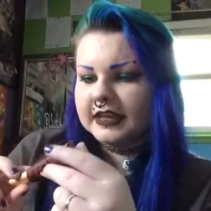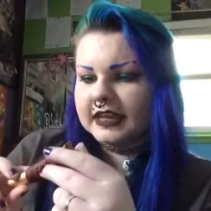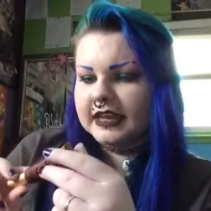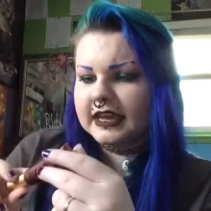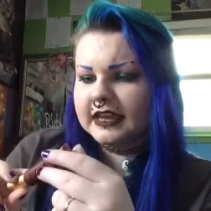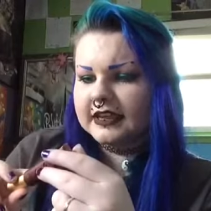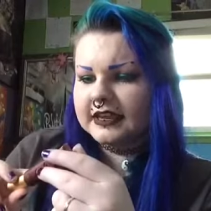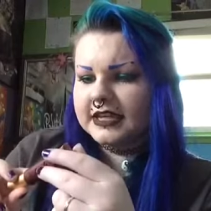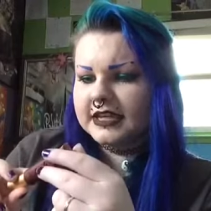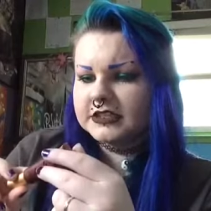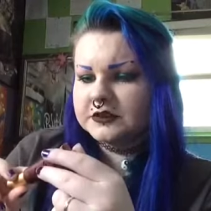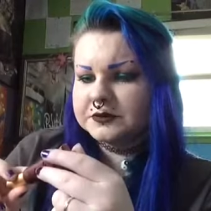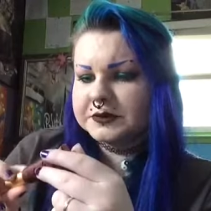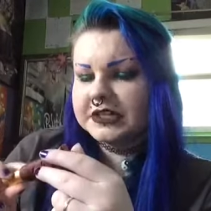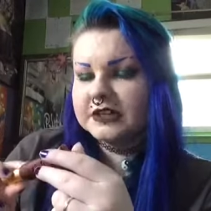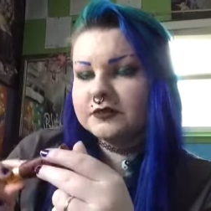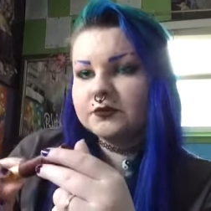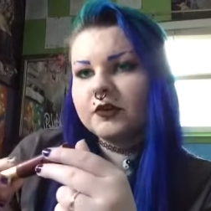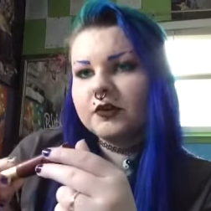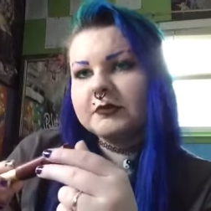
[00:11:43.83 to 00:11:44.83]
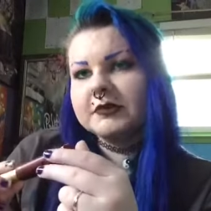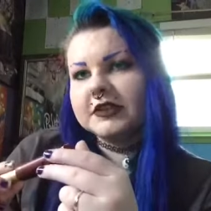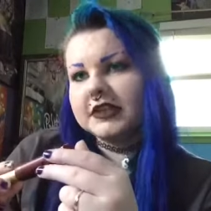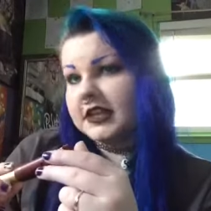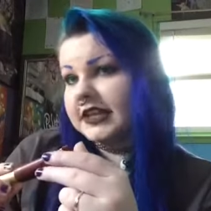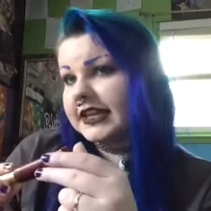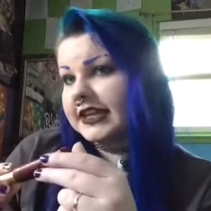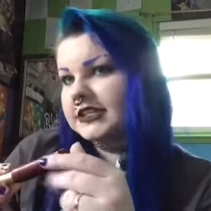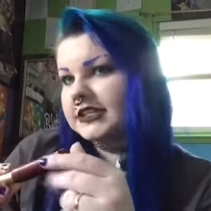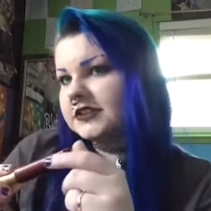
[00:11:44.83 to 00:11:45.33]
And it's a weird formula.
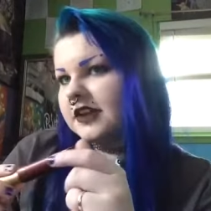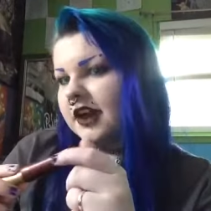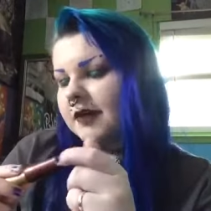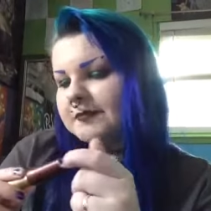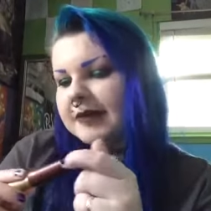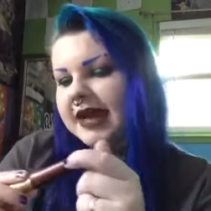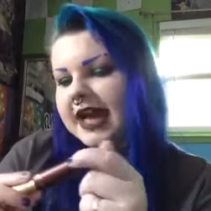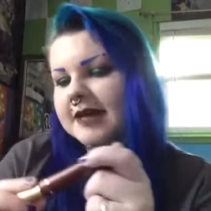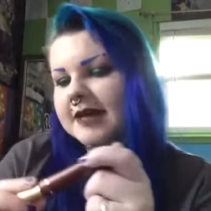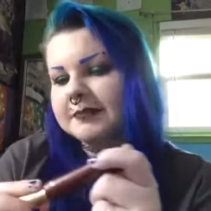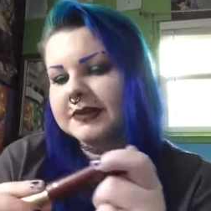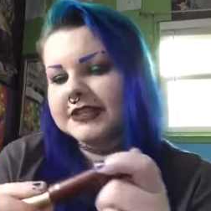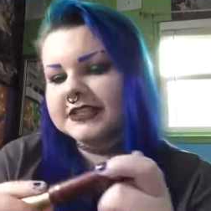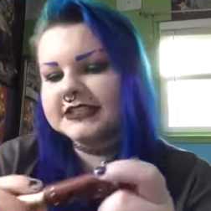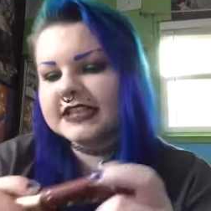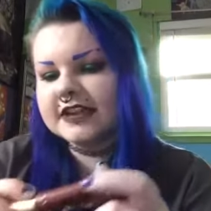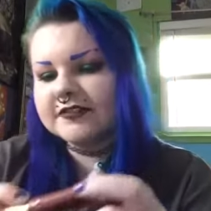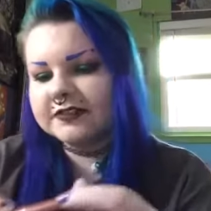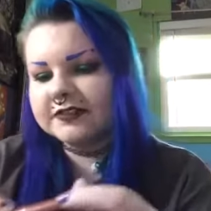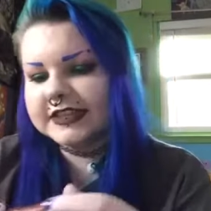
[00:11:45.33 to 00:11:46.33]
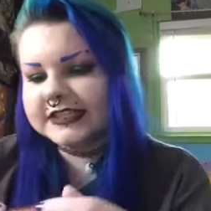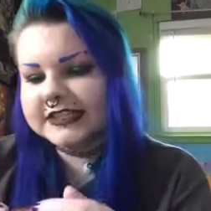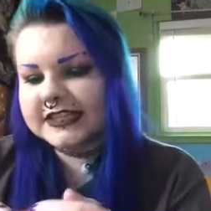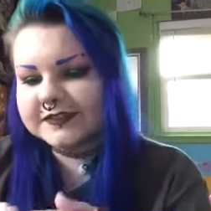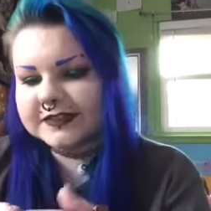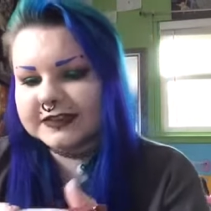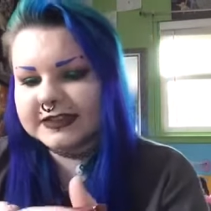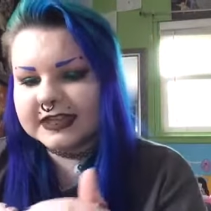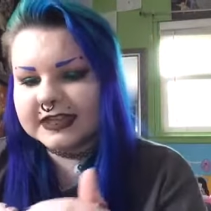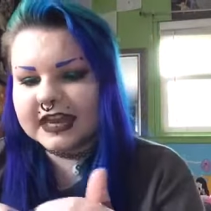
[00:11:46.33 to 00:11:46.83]
Like, it's not bad, but it's definitely
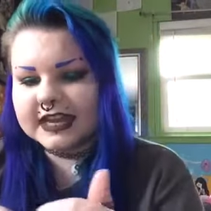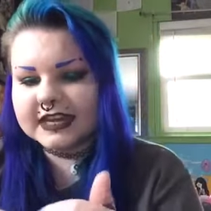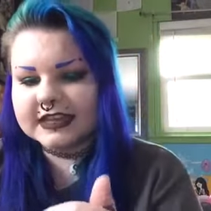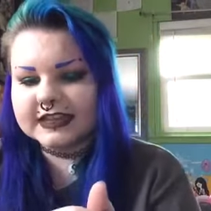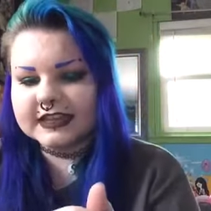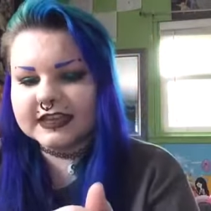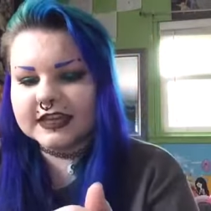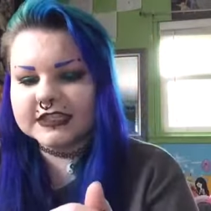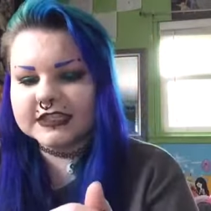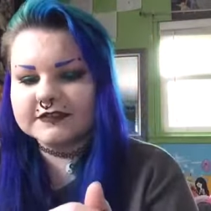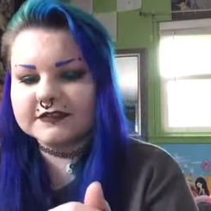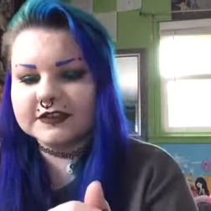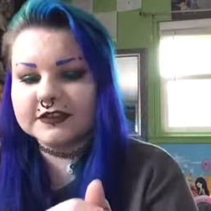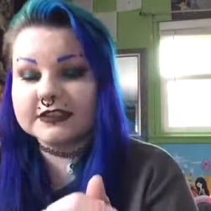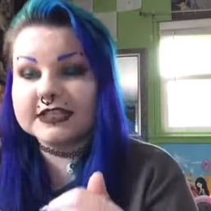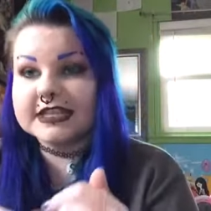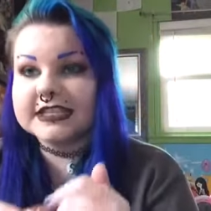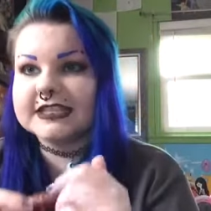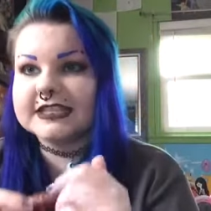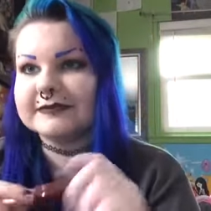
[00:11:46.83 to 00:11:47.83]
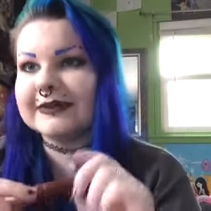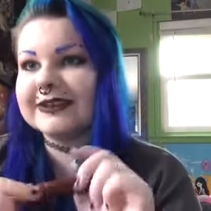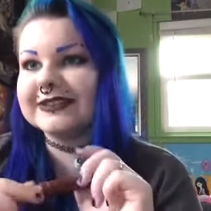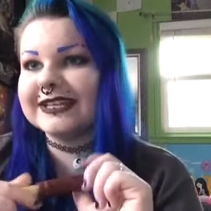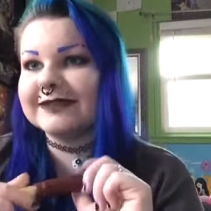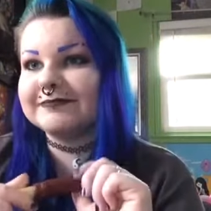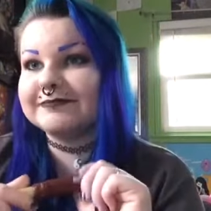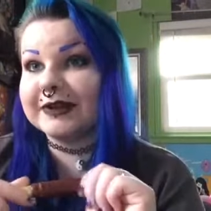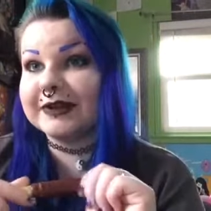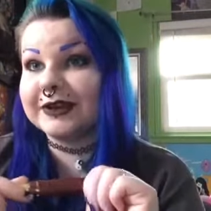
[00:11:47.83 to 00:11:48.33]
different than anything else I've used. It smells
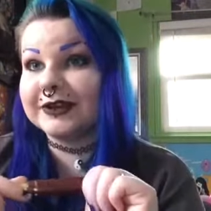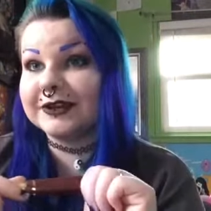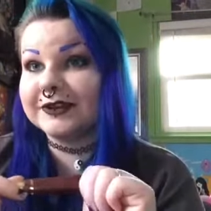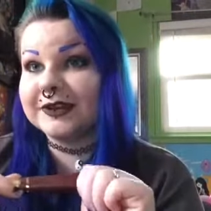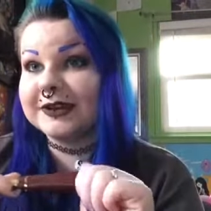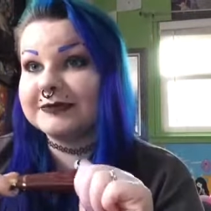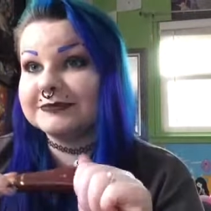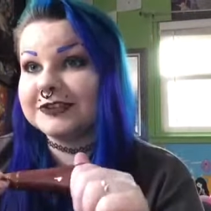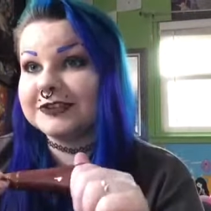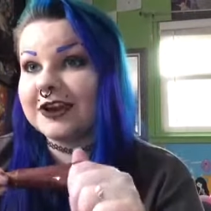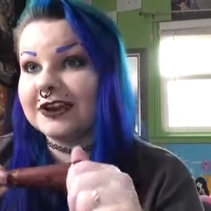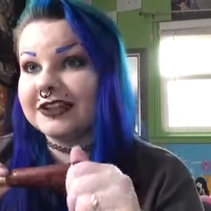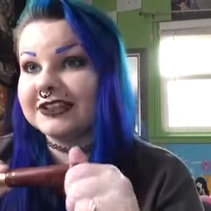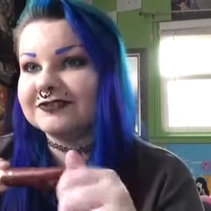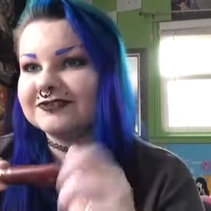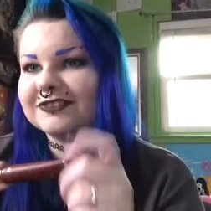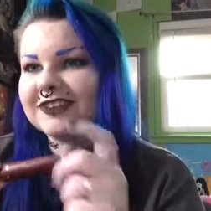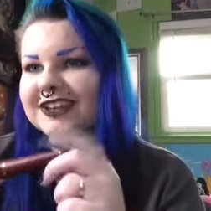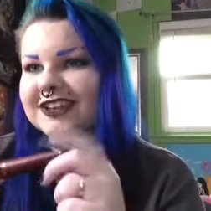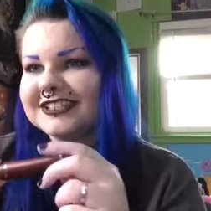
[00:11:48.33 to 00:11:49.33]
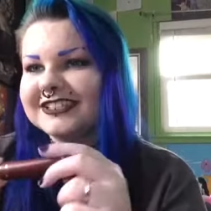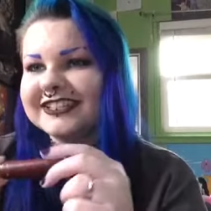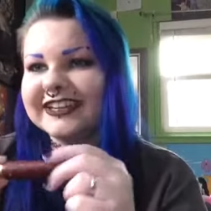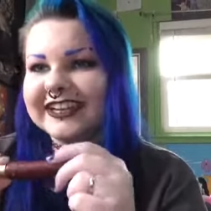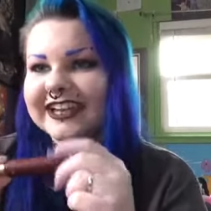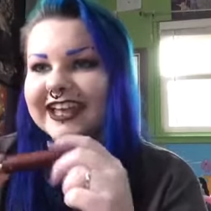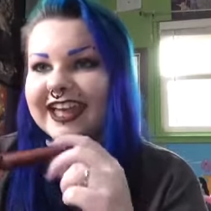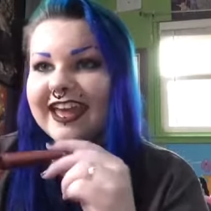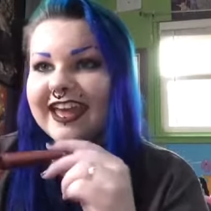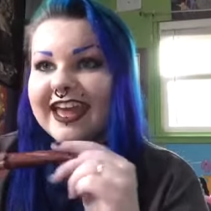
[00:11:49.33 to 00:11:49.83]
like buttercream chocolate
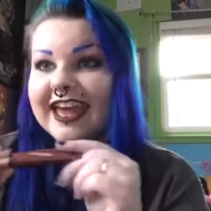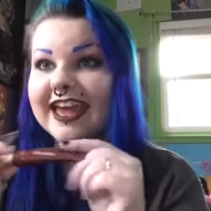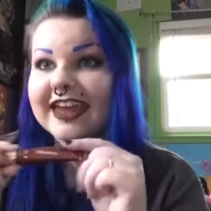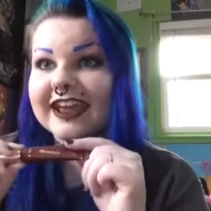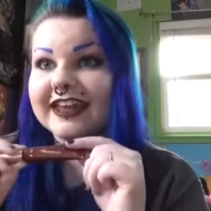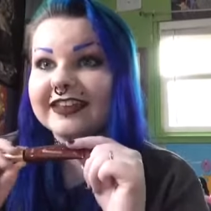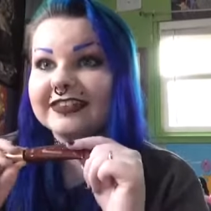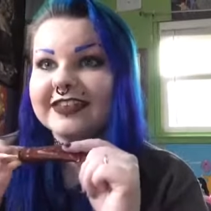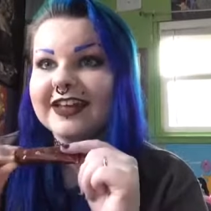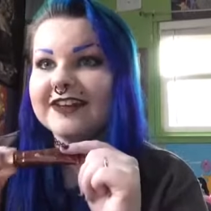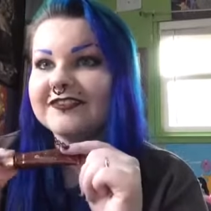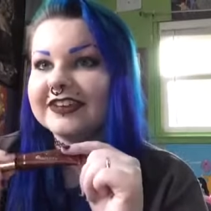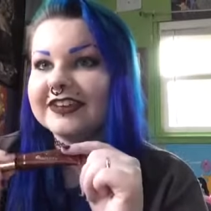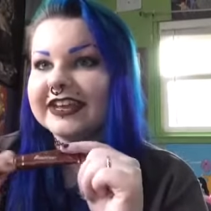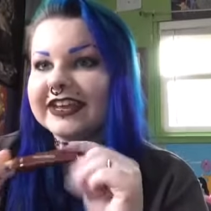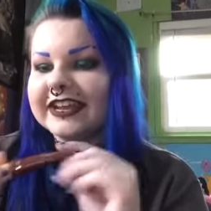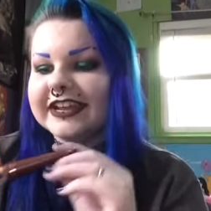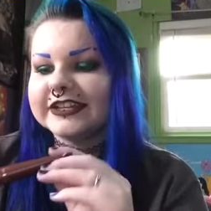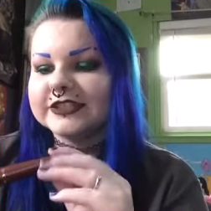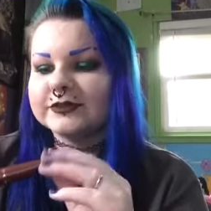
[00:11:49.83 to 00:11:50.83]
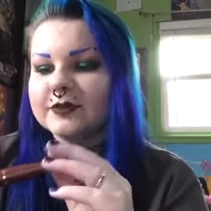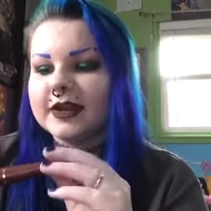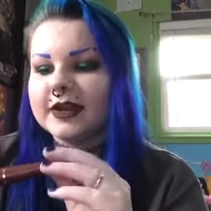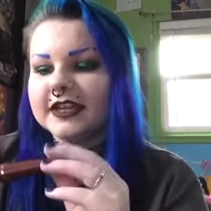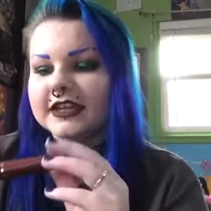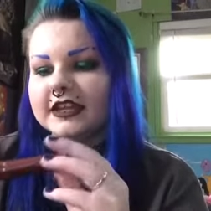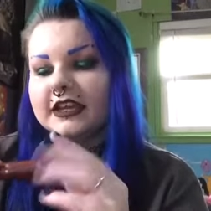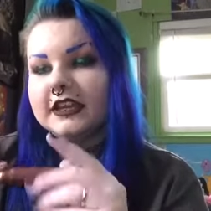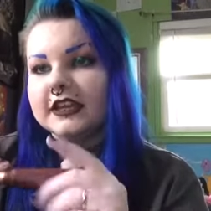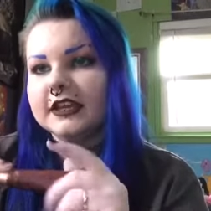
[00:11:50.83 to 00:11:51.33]
frosting. And I love it. And I just want
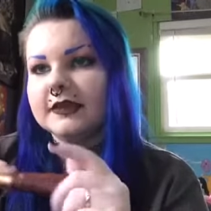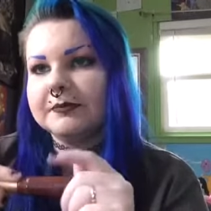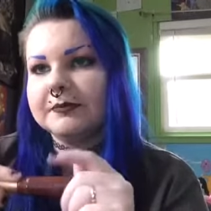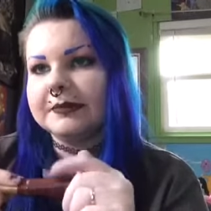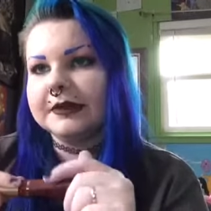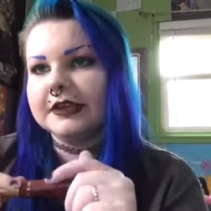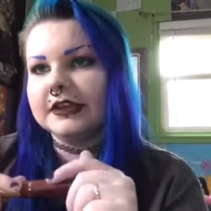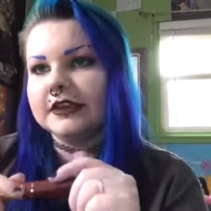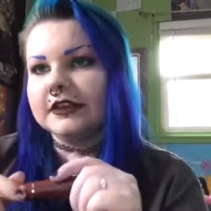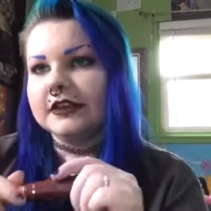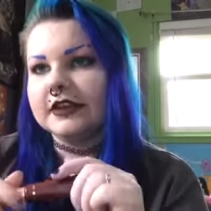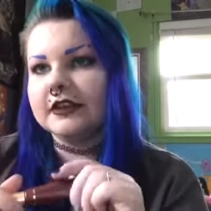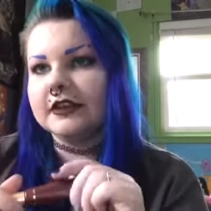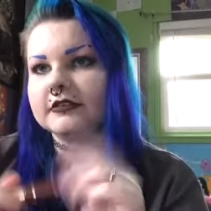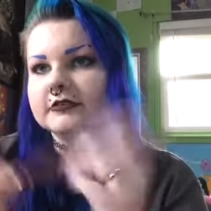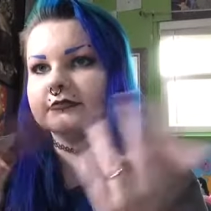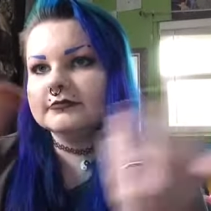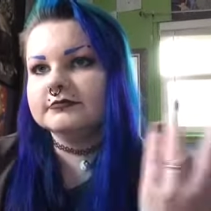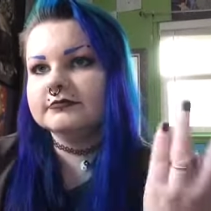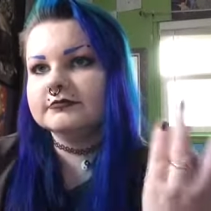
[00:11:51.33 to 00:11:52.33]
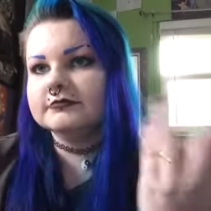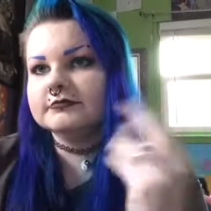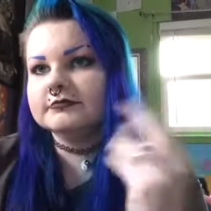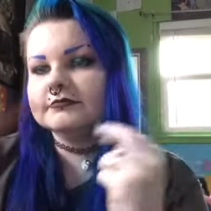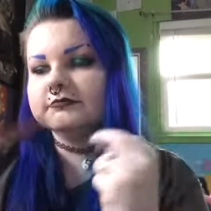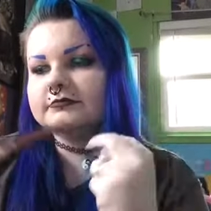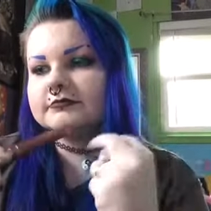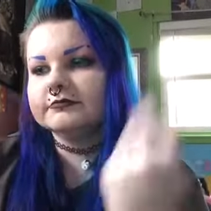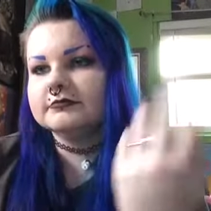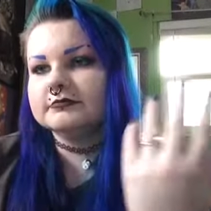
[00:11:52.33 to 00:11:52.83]
to eat it. But, you know,
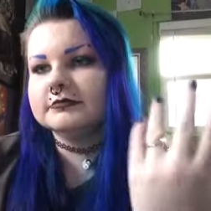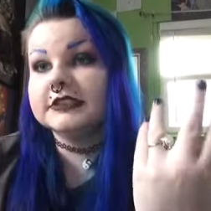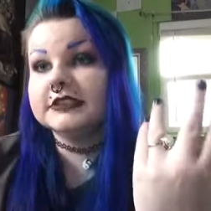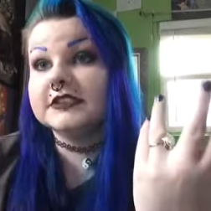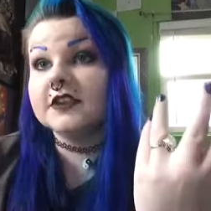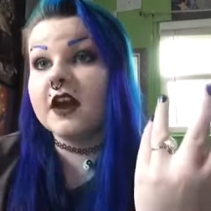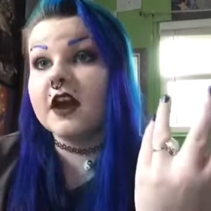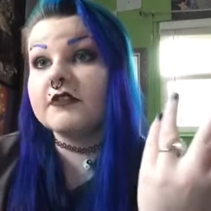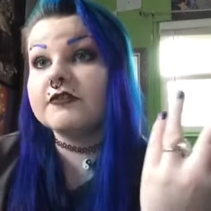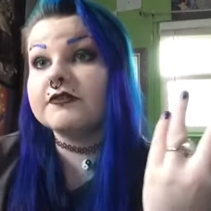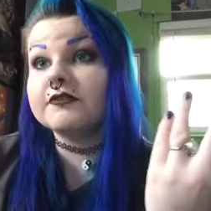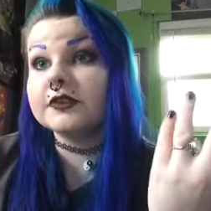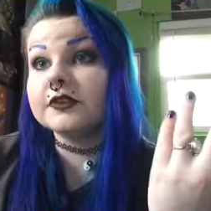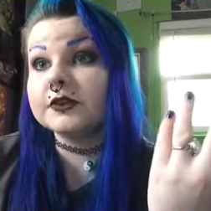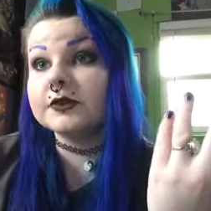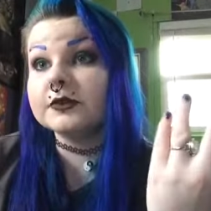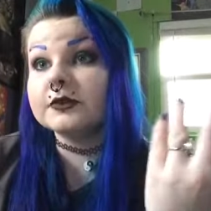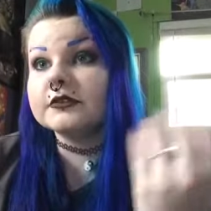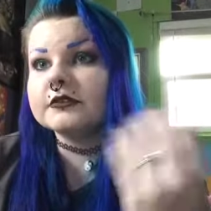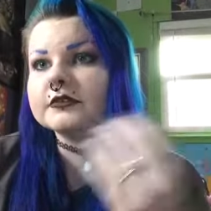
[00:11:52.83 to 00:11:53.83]
it's not food.